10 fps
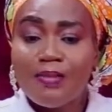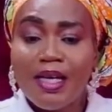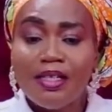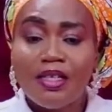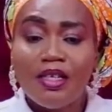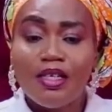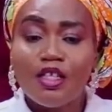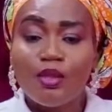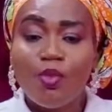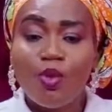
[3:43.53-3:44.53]
by taking a
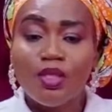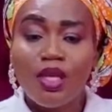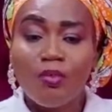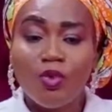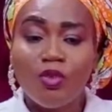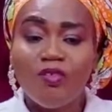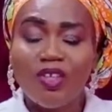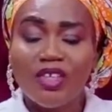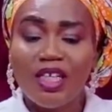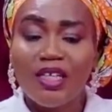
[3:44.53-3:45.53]
small sample of
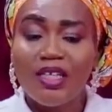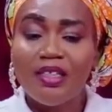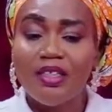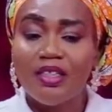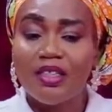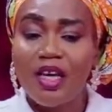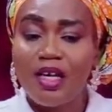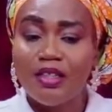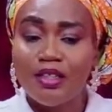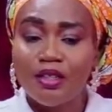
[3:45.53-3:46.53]
vaginal discharge